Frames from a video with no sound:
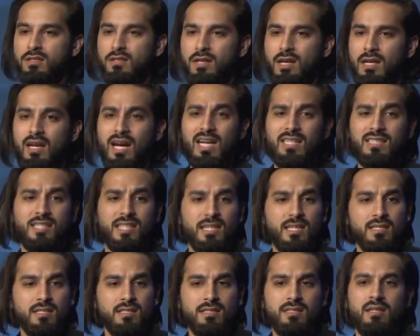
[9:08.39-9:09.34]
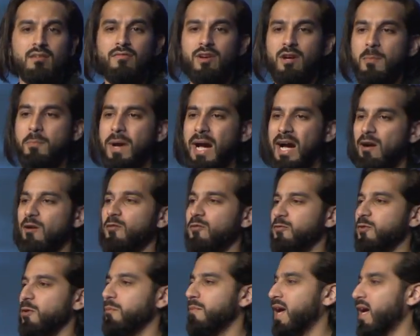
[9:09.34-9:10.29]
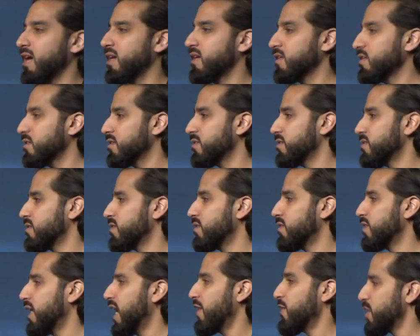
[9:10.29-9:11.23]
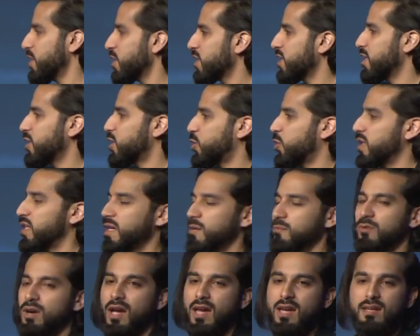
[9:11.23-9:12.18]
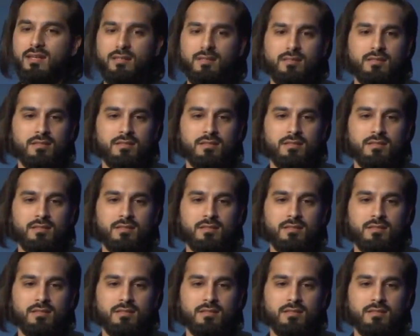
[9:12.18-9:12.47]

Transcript: Al-Aziz, a very powerful man, and they're going to treat him right.